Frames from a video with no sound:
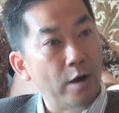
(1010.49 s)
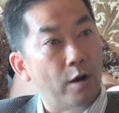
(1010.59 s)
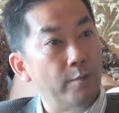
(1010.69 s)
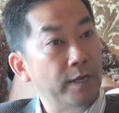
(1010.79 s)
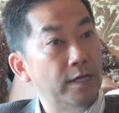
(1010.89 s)

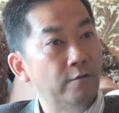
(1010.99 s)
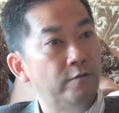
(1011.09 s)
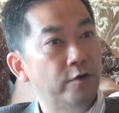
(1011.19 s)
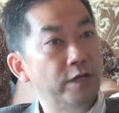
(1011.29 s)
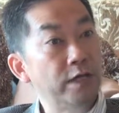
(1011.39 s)
are being
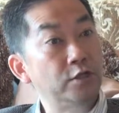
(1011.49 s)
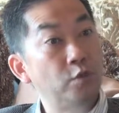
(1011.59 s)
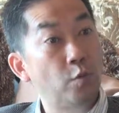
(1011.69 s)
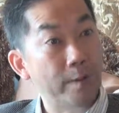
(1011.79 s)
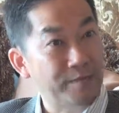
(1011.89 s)
converted
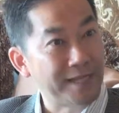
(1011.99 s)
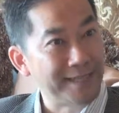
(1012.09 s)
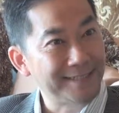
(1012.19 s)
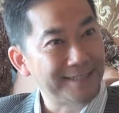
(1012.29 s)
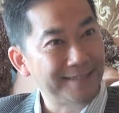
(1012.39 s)
into
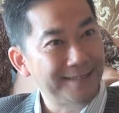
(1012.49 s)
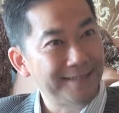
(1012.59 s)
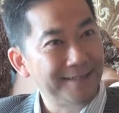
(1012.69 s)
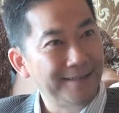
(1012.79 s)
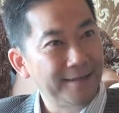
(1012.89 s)
websites.
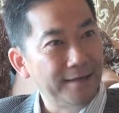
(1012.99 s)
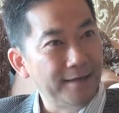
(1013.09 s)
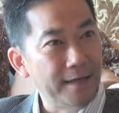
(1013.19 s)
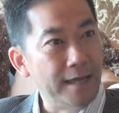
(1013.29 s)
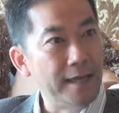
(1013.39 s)

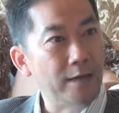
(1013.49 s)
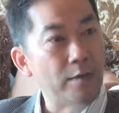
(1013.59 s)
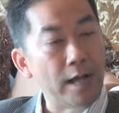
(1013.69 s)
And